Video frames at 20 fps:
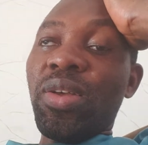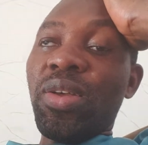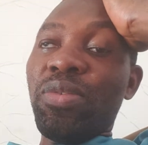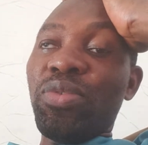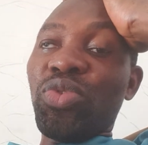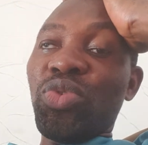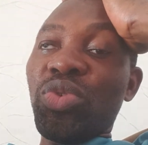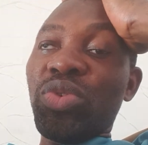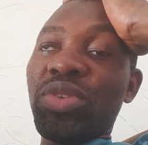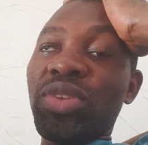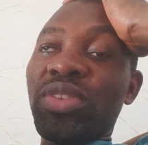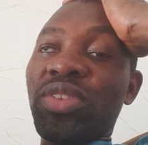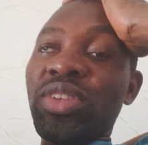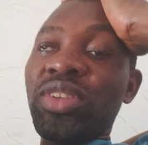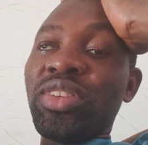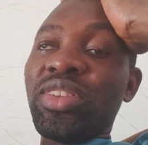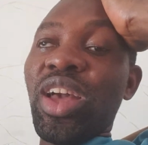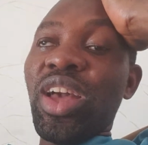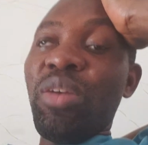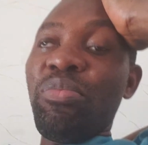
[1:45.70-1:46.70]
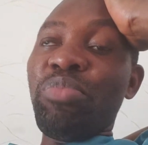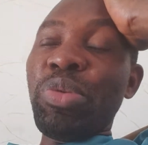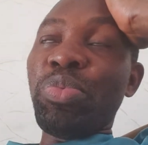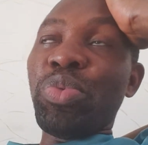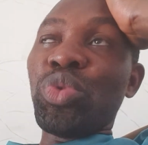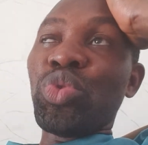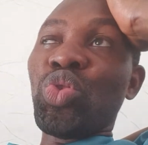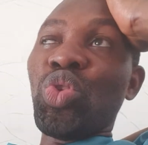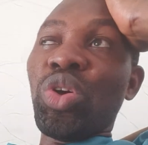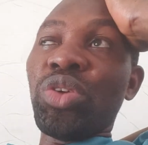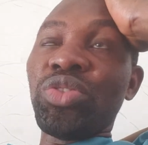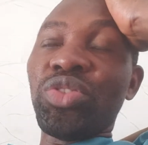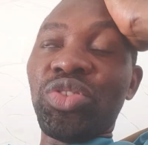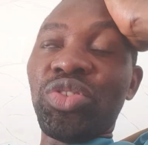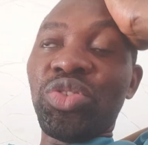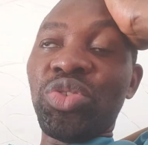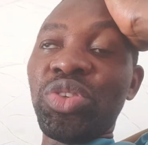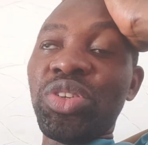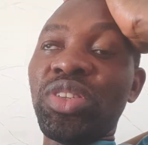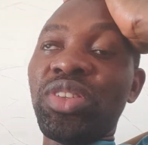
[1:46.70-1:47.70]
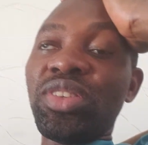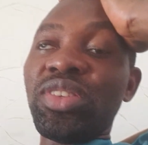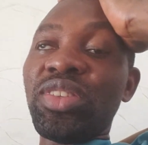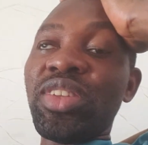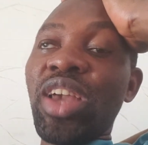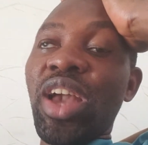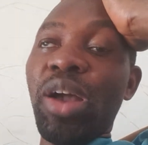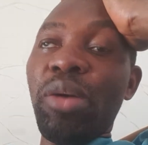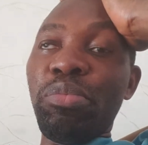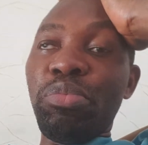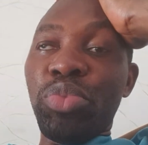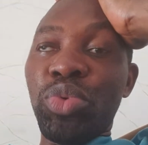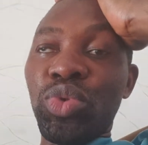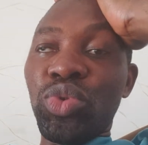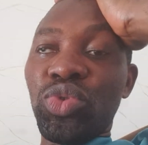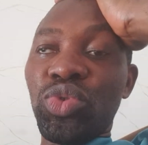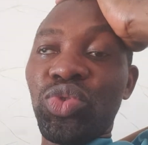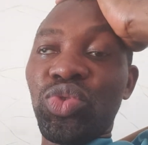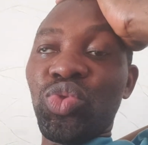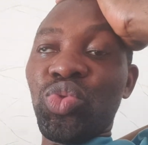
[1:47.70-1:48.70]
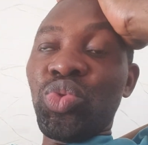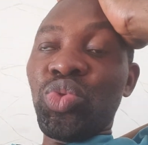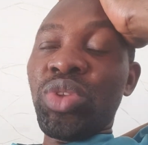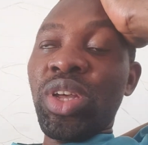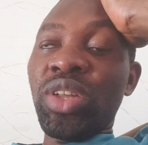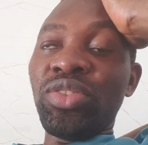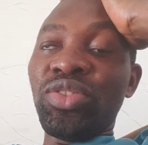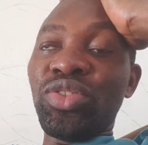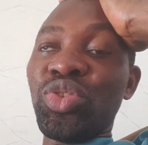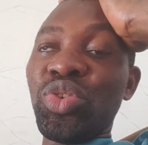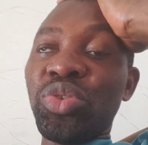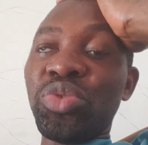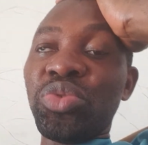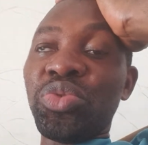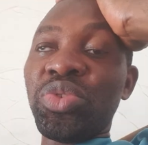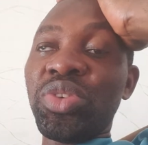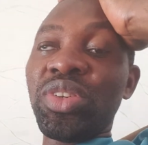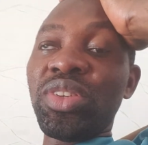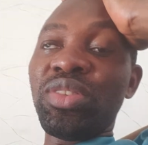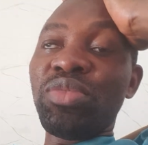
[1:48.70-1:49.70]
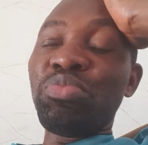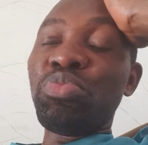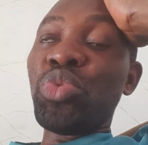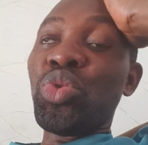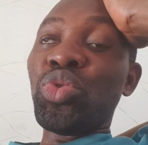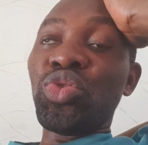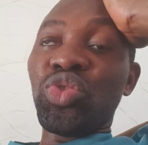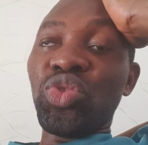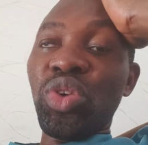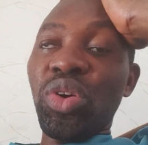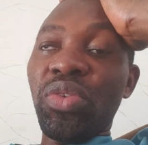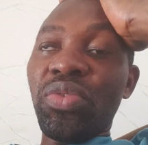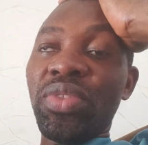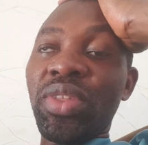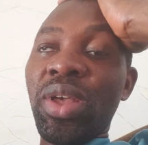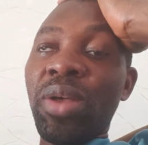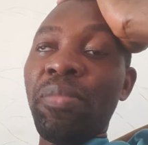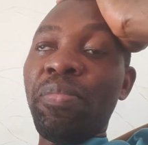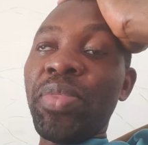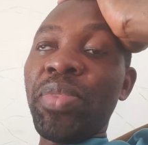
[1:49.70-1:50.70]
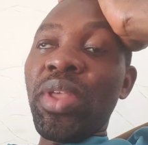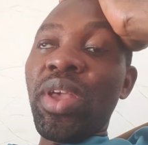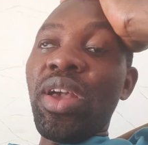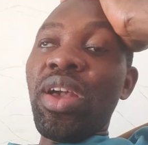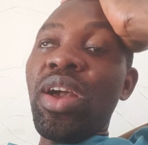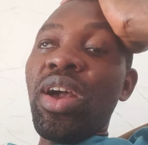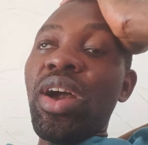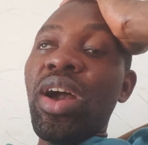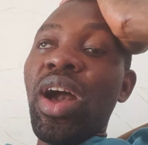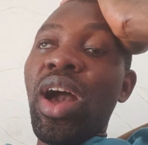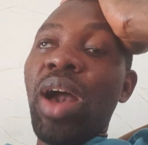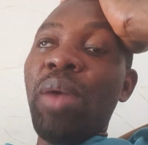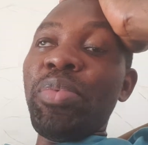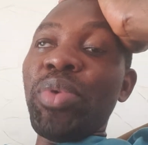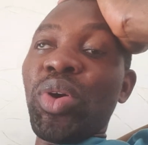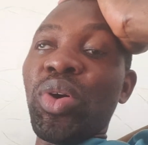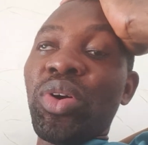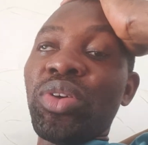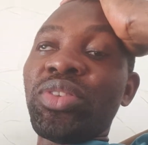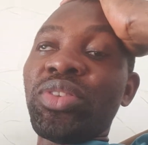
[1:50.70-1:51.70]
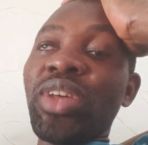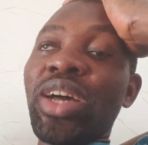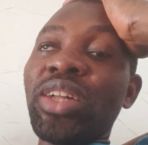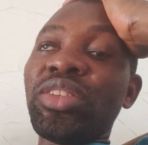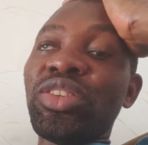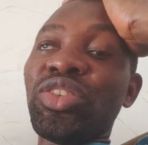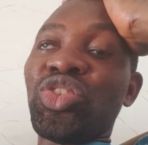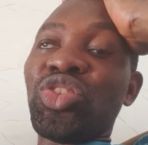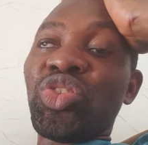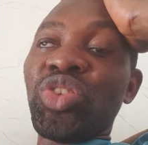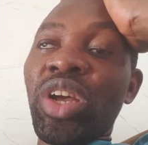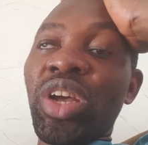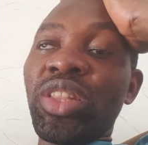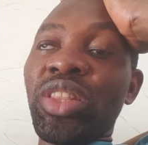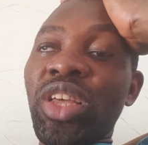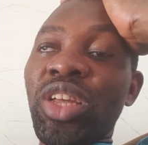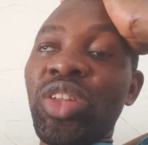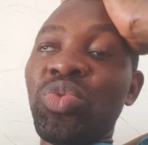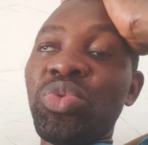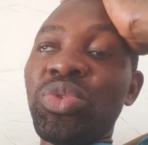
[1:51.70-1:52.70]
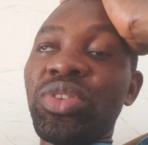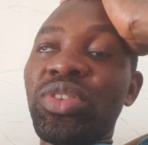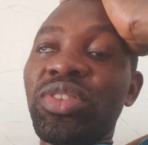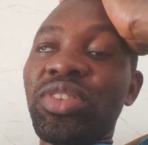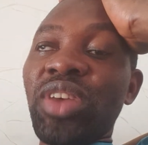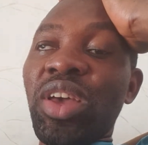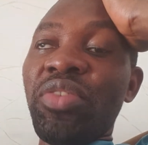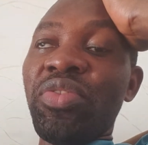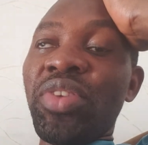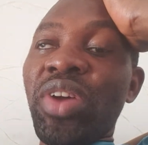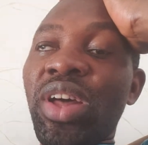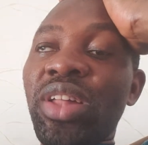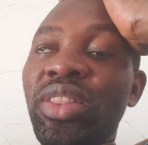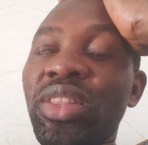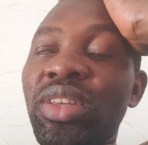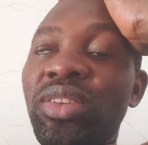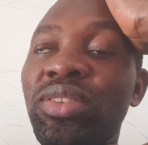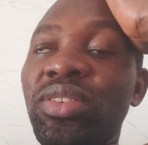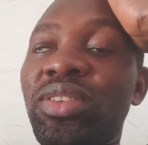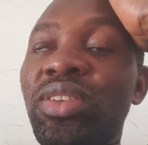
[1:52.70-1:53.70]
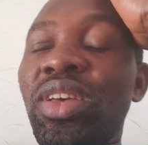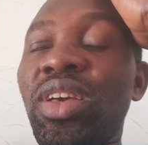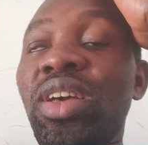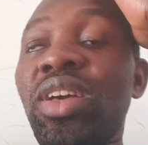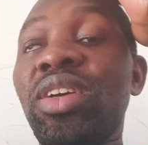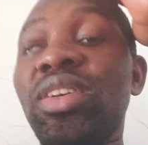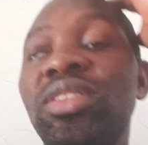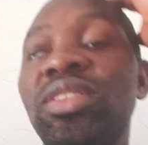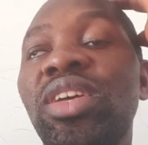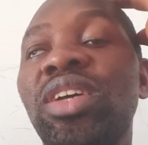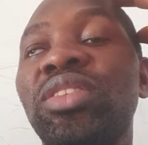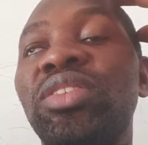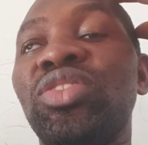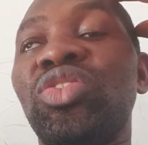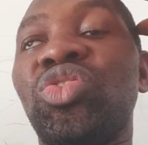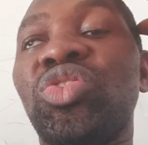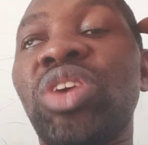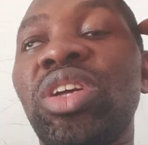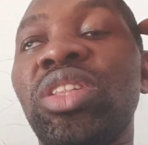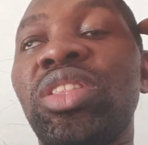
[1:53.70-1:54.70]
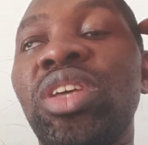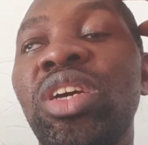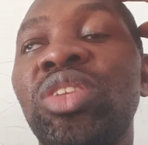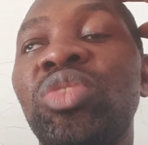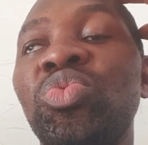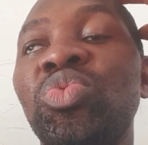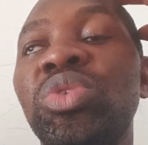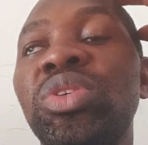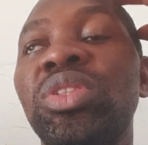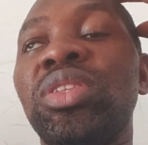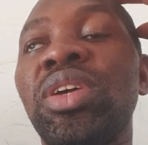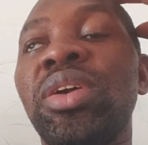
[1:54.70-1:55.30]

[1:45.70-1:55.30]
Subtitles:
So the thing is that people don't read their books. Students don't read, most of them, because they're distracted with several things. They're distracted with